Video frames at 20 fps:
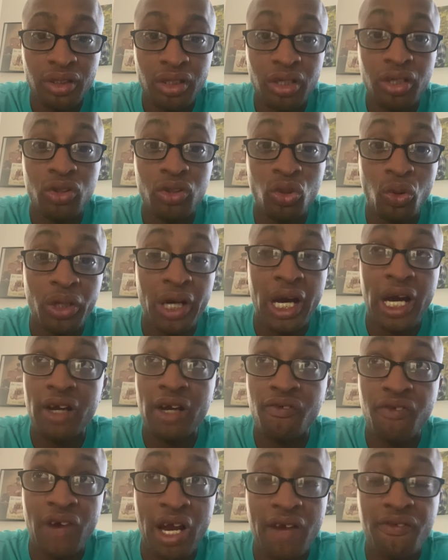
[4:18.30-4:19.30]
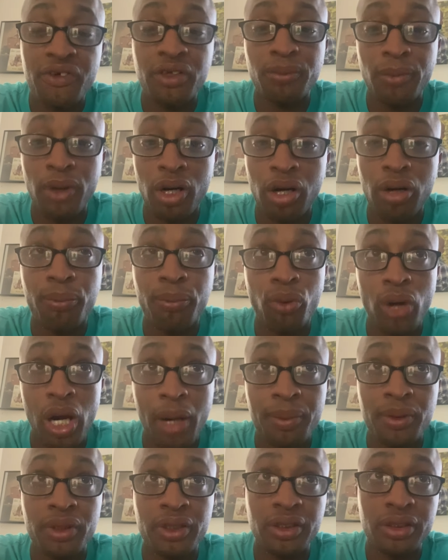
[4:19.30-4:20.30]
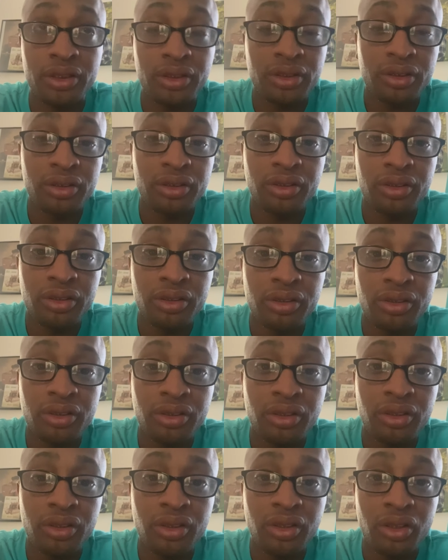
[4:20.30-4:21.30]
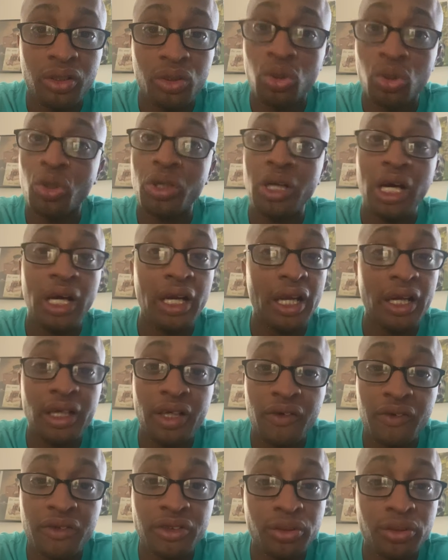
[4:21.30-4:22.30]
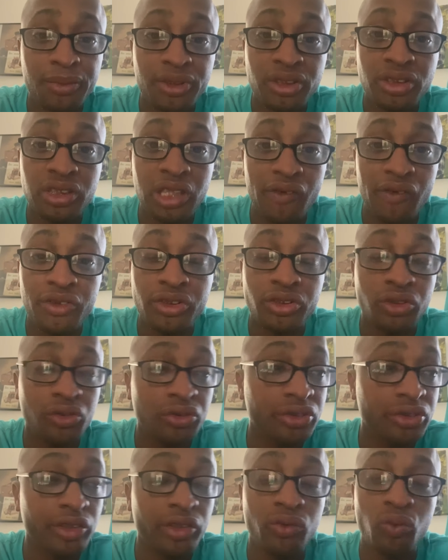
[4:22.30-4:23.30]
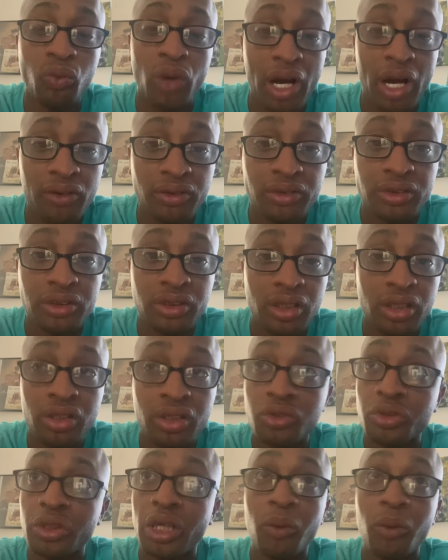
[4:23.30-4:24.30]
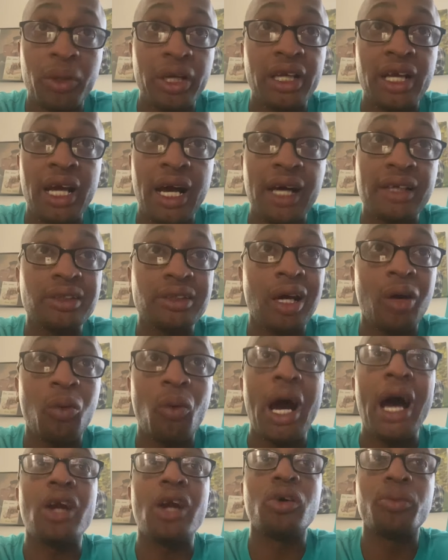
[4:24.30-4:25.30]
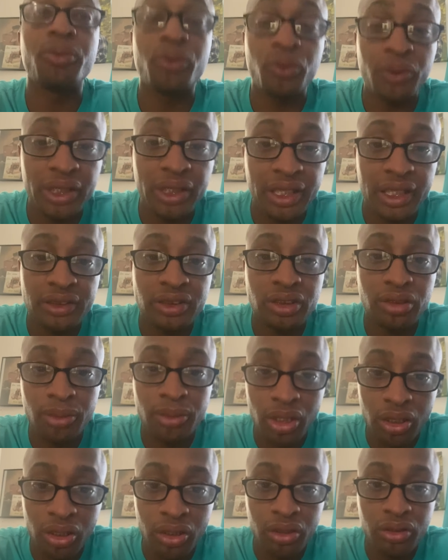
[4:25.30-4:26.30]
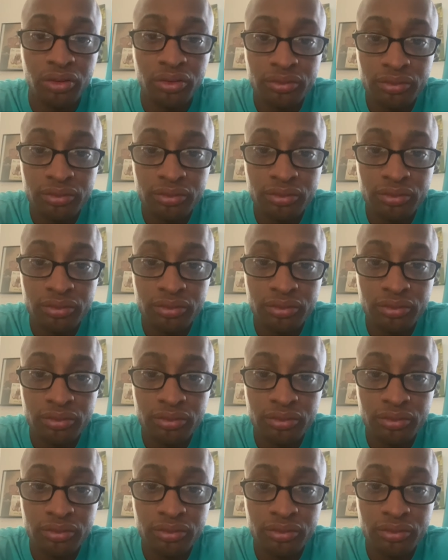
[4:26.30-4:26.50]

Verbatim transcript: knowing how to fight for the ball properly knowing how not to give us so much leverage on certain routes. So that way the guy's not wide open when he's catching the ball.